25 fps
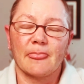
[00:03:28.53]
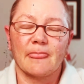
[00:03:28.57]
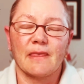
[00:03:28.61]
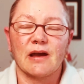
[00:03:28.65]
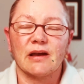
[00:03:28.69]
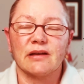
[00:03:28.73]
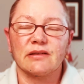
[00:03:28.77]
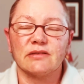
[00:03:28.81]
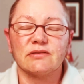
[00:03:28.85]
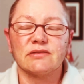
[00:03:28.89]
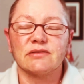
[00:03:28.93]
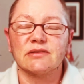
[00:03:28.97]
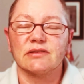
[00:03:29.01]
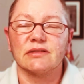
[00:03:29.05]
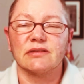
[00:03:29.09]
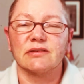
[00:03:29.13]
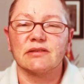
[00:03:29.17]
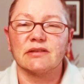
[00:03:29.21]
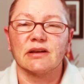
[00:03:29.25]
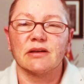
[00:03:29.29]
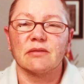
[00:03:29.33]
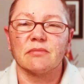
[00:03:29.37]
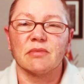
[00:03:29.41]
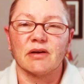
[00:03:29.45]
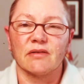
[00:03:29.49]
I usually
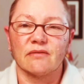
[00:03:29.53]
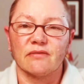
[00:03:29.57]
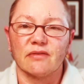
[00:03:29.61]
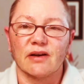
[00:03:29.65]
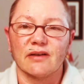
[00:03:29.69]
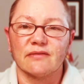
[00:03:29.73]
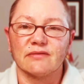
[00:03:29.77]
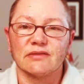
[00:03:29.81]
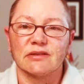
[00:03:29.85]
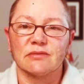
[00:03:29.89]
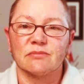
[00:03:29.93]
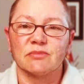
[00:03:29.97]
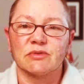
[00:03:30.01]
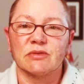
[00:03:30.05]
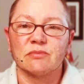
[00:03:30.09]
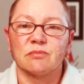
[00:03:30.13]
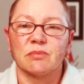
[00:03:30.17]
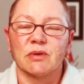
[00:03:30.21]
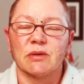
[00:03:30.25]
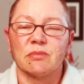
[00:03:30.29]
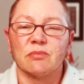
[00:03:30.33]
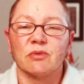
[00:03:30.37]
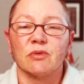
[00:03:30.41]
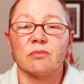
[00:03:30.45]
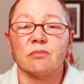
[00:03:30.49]
take about 5 slips of
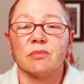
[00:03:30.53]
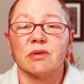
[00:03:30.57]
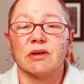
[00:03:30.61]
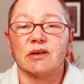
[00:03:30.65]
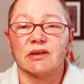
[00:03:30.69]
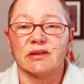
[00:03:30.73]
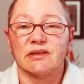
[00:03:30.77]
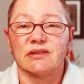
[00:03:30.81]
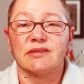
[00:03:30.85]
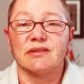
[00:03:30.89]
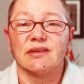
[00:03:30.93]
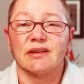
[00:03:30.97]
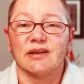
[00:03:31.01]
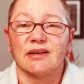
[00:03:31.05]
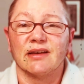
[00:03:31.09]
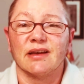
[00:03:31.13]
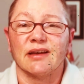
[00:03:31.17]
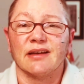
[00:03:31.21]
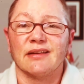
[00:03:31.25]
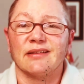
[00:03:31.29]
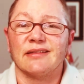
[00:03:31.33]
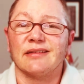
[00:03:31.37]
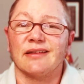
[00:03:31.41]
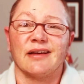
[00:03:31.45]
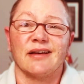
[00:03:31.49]
paper because,
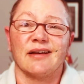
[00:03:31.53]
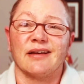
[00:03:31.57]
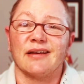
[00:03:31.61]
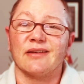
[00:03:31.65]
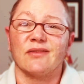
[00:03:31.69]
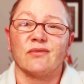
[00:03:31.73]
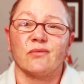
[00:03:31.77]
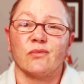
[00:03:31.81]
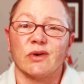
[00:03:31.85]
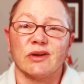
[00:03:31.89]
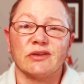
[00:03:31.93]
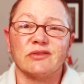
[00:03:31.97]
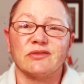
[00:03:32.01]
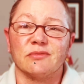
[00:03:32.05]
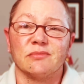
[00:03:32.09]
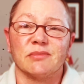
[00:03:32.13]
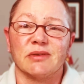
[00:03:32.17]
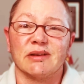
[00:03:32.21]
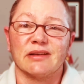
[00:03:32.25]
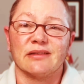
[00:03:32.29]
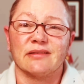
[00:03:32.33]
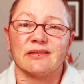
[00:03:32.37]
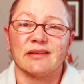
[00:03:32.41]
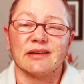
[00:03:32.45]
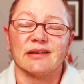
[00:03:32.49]
again, I have way too
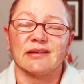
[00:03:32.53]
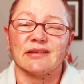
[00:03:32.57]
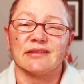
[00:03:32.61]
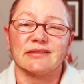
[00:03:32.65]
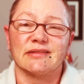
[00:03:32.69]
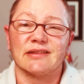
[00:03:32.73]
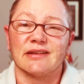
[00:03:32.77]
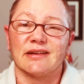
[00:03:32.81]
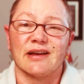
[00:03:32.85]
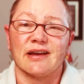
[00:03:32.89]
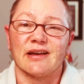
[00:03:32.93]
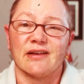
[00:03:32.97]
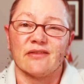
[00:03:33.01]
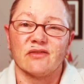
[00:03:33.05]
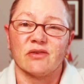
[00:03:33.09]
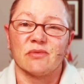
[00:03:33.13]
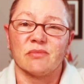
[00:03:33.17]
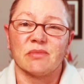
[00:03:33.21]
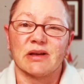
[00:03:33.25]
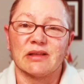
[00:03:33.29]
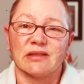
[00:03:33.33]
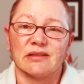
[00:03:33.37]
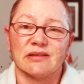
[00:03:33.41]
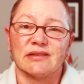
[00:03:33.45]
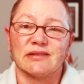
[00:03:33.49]
many things that I have on
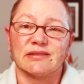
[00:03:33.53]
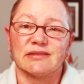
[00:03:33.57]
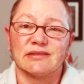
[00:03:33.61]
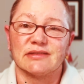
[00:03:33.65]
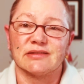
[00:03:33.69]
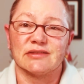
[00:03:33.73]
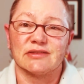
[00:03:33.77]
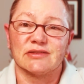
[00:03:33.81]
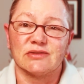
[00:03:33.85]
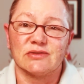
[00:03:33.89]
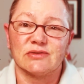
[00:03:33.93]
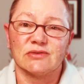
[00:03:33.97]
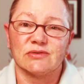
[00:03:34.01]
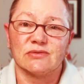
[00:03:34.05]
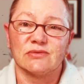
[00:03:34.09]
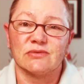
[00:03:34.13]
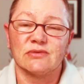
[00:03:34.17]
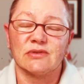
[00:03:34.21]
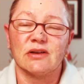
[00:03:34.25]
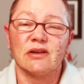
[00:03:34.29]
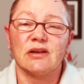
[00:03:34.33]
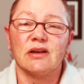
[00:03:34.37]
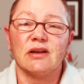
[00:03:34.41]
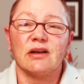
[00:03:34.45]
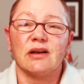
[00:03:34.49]
my list to do.
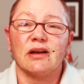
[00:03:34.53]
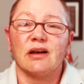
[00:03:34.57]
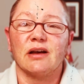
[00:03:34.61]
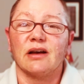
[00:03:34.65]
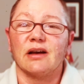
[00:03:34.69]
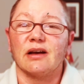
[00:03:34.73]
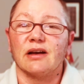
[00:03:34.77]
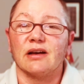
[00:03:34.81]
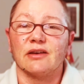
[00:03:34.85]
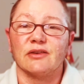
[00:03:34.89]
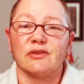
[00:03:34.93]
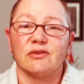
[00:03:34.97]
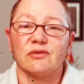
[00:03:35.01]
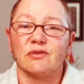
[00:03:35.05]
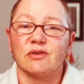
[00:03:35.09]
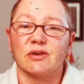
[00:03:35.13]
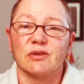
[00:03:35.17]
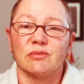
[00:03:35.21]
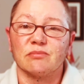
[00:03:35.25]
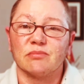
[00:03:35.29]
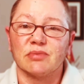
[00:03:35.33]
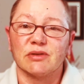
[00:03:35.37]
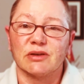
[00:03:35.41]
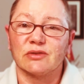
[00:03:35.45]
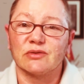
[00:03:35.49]
You
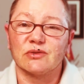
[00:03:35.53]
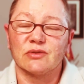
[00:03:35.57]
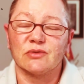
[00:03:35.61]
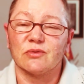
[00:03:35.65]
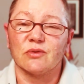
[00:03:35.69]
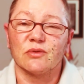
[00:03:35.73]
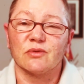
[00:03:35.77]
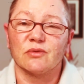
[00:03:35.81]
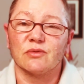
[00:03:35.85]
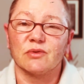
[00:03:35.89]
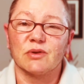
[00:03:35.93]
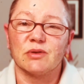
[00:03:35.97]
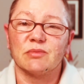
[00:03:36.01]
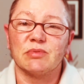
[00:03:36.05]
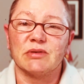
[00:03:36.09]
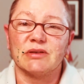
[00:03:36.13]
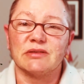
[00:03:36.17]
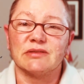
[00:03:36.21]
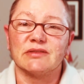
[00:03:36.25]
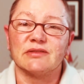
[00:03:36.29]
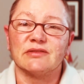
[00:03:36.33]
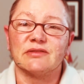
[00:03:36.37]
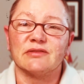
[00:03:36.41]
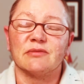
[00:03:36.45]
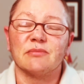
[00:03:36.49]
can pick 2 or 3
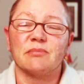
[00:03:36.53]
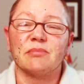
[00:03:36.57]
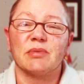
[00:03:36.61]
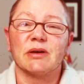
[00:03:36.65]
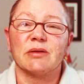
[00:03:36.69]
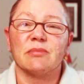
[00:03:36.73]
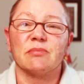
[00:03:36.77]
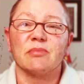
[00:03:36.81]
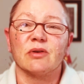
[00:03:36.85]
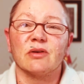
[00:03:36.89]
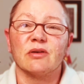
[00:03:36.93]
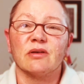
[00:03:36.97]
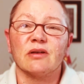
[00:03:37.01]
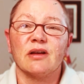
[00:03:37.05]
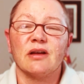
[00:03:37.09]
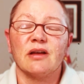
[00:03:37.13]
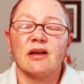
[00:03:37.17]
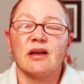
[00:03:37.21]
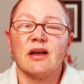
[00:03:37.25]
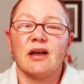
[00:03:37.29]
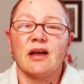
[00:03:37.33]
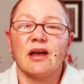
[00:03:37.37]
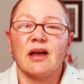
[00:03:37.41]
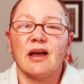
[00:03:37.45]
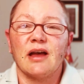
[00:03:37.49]
pieces of paper,
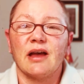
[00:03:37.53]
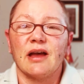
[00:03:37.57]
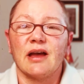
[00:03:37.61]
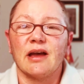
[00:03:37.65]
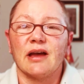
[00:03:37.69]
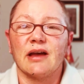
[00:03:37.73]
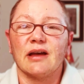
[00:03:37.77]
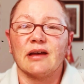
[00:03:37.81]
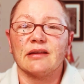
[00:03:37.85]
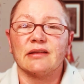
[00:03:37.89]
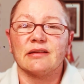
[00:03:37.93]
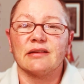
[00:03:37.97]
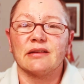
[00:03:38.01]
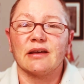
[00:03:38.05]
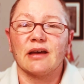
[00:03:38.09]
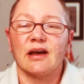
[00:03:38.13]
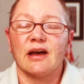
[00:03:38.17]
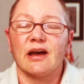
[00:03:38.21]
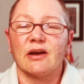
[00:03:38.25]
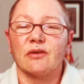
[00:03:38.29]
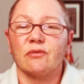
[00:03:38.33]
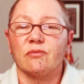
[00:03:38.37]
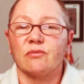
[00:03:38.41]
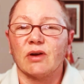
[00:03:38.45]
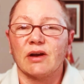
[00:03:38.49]
and
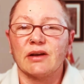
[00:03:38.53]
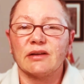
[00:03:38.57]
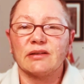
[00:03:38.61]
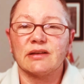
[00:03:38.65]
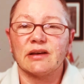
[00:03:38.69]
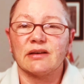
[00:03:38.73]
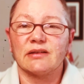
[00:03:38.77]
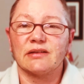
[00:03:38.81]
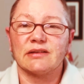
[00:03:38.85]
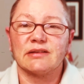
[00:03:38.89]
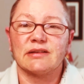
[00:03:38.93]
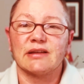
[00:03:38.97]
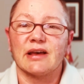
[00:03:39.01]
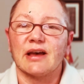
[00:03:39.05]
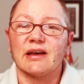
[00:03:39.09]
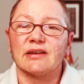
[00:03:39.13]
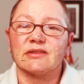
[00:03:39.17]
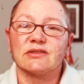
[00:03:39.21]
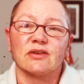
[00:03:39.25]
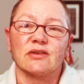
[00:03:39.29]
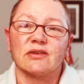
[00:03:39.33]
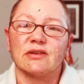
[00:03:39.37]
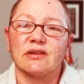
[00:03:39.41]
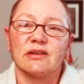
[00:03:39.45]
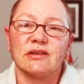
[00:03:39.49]
I write down a
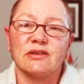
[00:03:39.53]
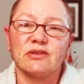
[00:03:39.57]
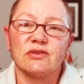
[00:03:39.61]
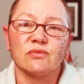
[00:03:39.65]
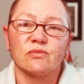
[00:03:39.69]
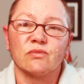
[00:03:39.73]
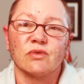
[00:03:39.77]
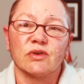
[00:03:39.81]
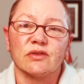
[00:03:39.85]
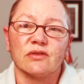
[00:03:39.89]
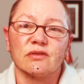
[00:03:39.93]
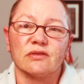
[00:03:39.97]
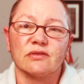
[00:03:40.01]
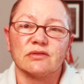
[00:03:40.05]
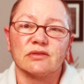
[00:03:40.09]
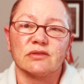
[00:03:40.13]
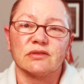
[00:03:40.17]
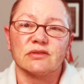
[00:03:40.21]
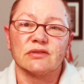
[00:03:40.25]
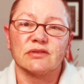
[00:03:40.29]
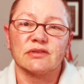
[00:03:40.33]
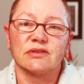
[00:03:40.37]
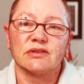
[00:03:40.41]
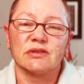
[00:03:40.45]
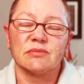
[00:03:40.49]
task on each one of those
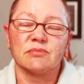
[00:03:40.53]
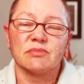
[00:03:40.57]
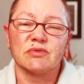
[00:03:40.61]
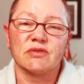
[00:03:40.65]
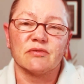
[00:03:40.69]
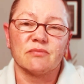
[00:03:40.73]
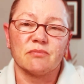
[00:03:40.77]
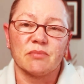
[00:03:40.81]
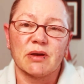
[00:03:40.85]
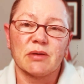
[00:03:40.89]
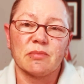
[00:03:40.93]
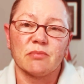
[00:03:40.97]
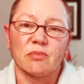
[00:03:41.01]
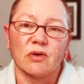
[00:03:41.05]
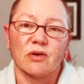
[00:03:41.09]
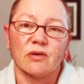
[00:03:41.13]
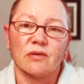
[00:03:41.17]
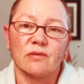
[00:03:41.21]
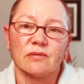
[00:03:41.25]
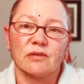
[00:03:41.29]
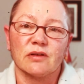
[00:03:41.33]
little slips of paper.